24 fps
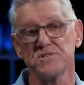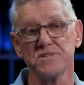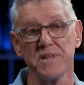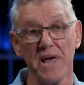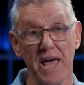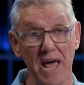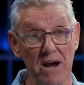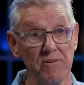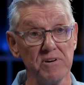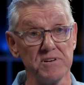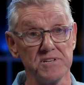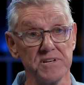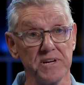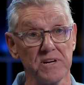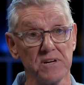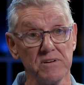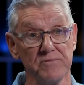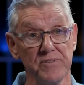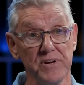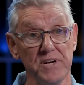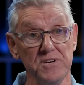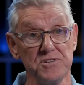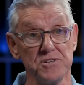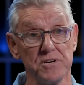as the heretic
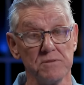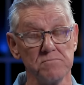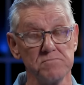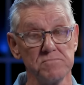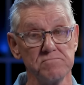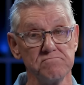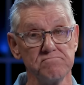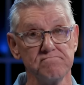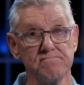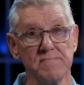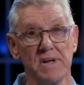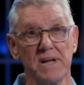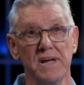of Egypt. Mm.